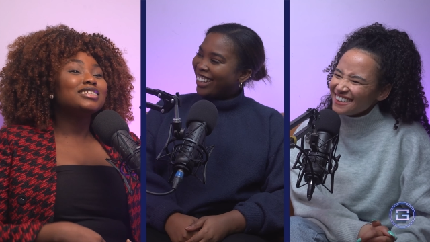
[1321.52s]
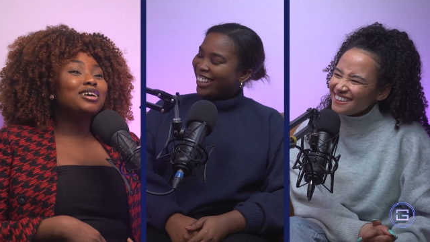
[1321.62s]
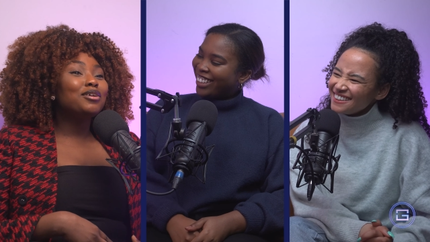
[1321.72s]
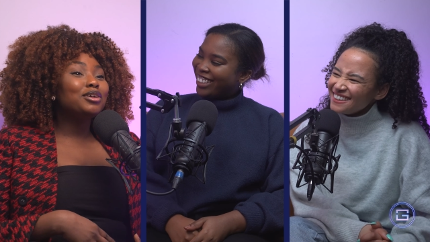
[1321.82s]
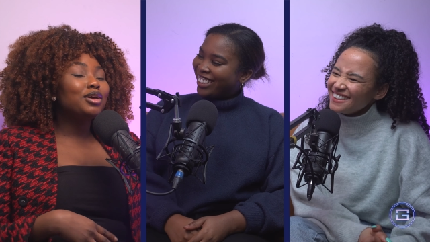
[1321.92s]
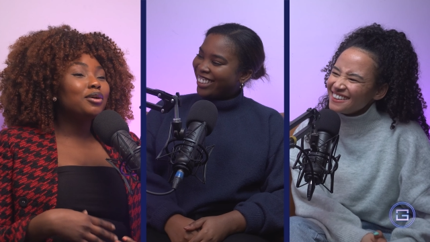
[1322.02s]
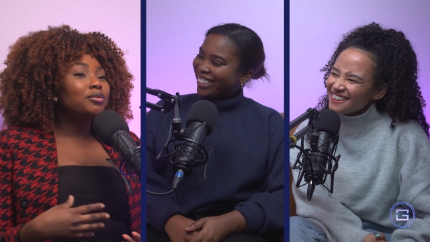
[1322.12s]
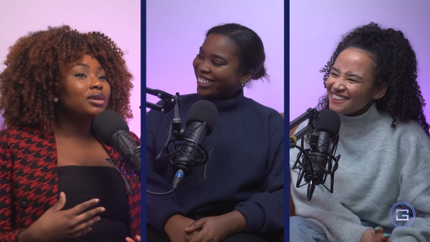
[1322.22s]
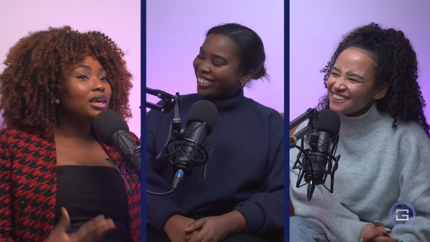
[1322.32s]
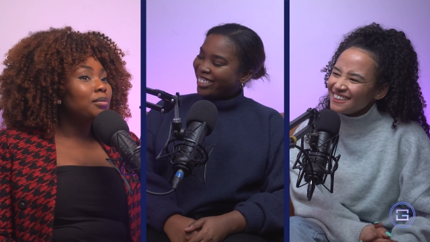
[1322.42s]
Speaker 1: So, mm-hmm. you know,
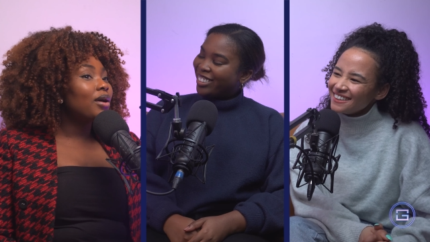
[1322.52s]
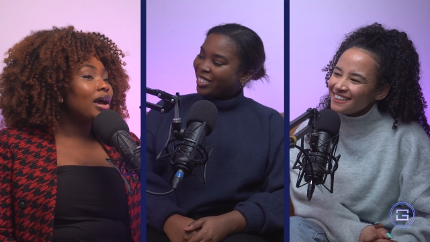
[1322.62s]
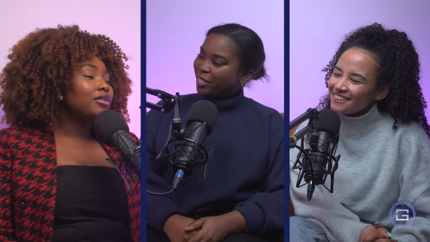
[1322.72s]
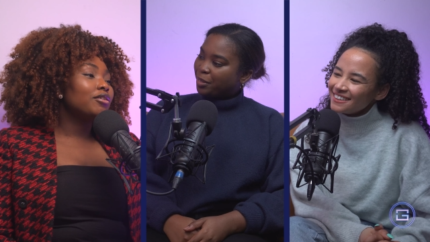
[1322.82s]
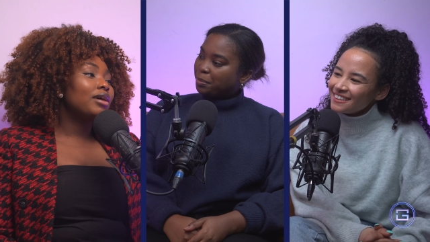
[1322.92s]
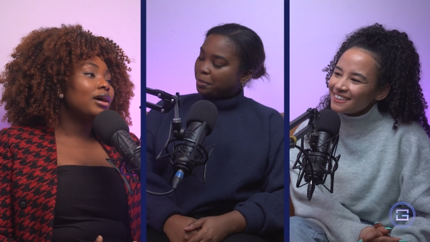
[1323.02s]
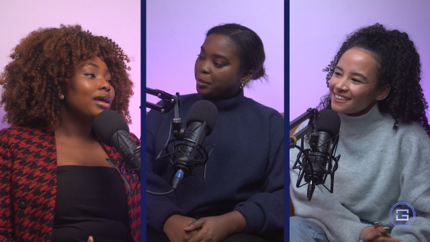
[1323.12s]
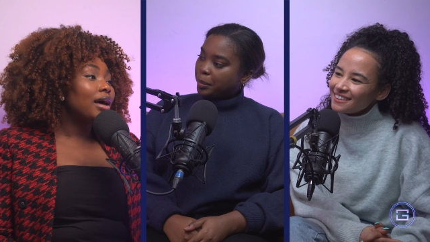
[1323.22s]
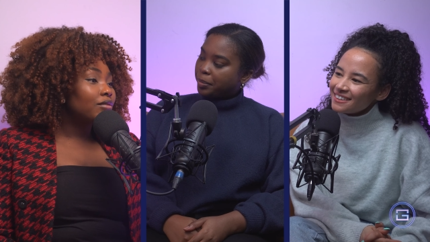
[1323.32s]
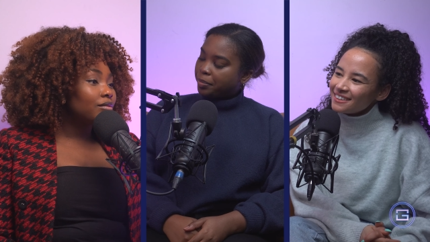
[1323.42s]
keep an eye on the ground,
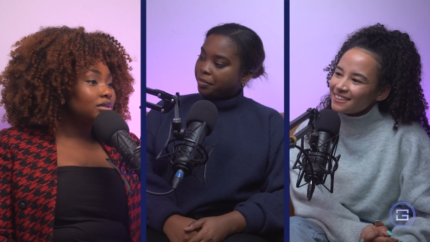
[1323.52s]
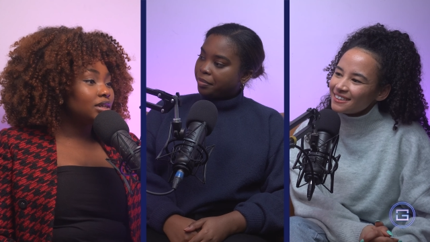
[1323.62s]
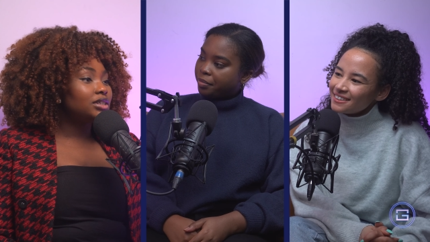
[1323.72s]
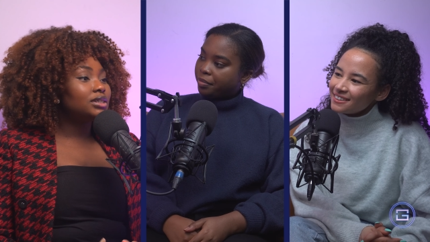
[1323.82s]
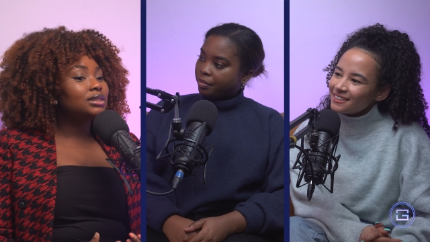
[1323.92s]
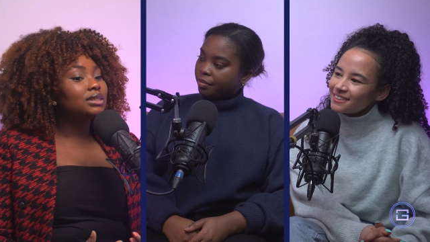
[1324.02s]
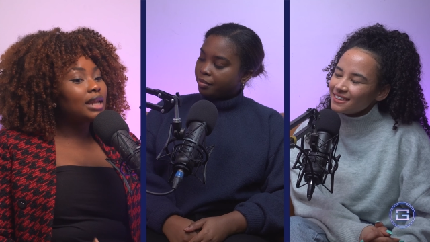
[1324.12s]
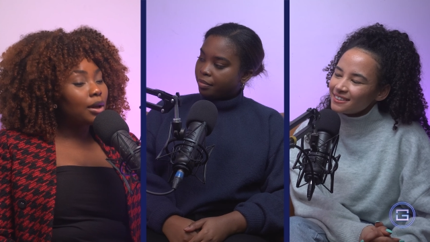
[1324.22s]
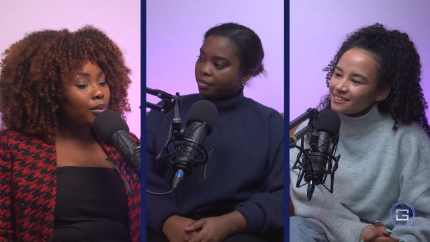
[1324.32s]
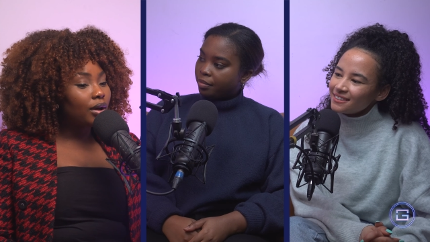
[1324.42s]
have conversations,
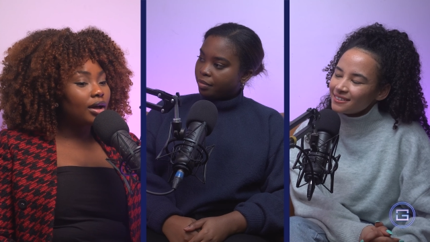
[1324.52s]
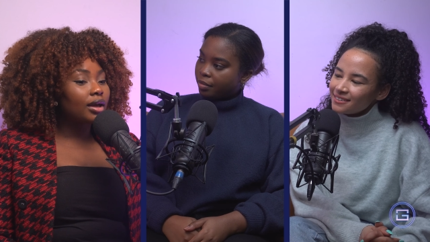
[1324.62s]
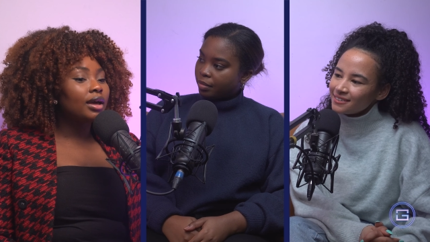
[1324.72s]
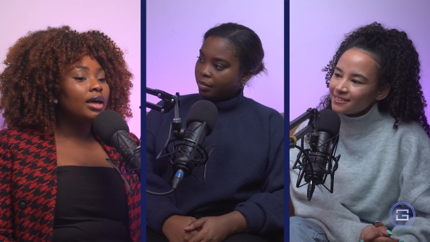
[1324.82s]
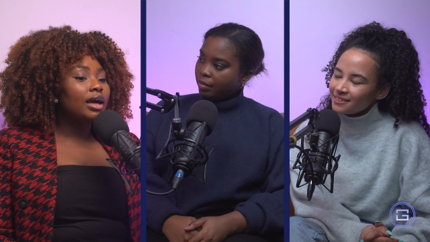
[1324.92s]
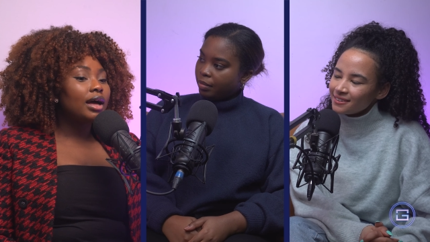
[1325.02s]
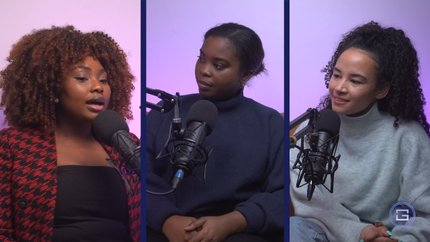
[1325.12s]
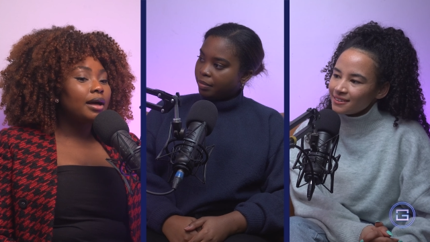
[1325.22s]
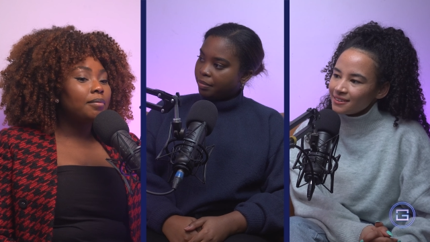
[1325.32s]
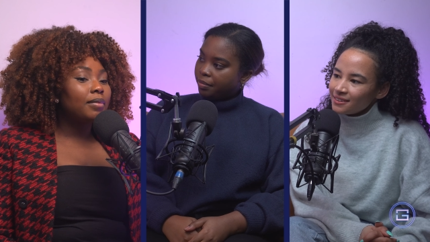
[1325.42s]
network,
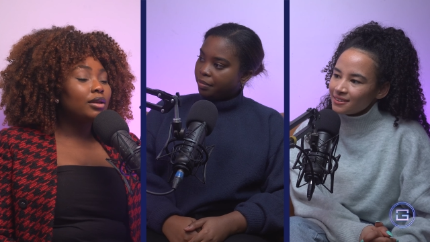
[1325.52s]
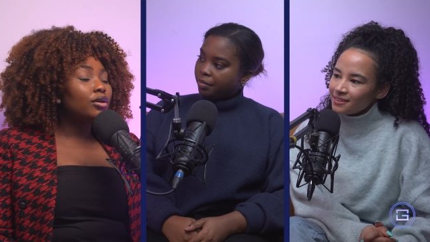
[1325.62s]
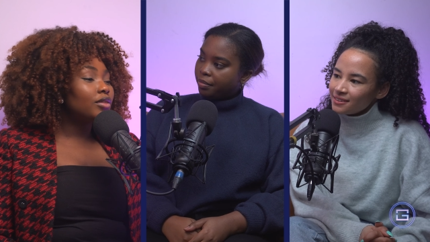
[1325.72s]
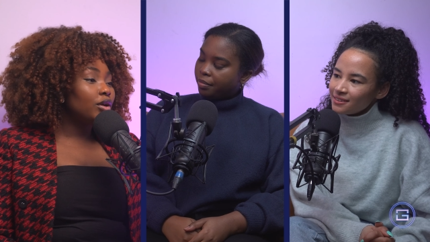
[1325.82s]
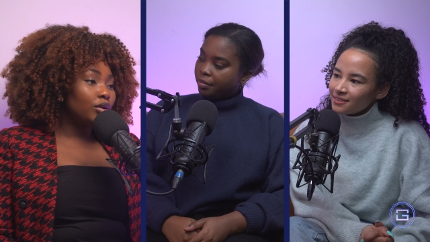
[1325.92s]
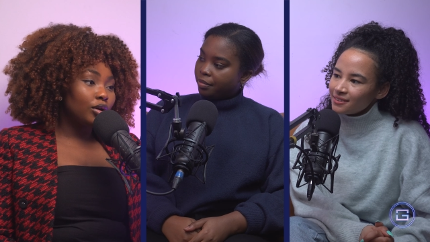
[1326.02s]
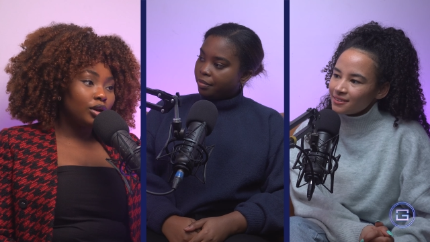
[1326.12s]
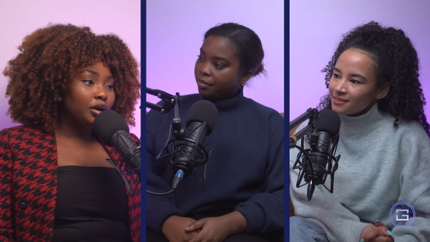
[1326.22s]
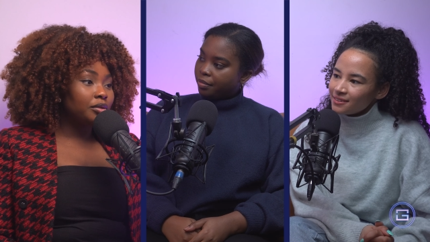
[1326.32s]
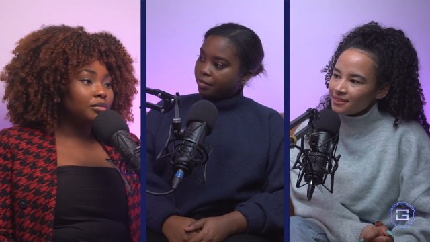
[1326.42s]
um, and know that you're not
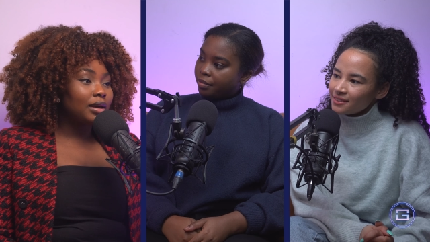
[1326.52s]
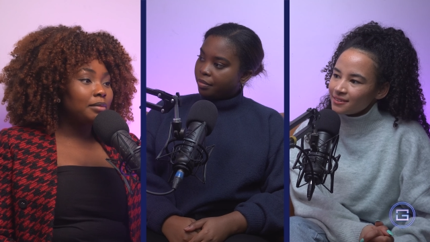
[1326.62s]
alone.